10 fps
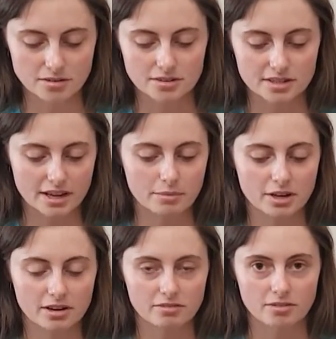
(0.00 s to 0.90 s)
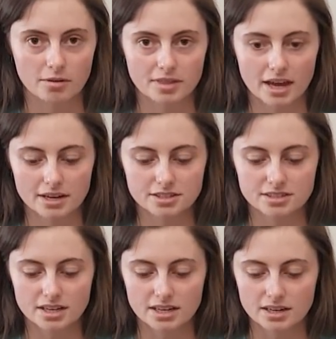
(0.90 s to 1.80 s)
because again we're going to fold the
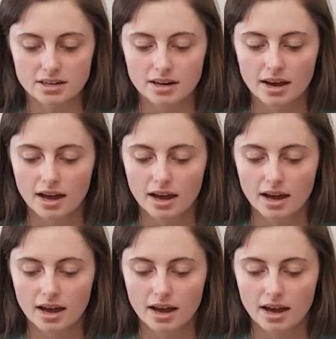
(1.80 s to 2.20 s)
edges in.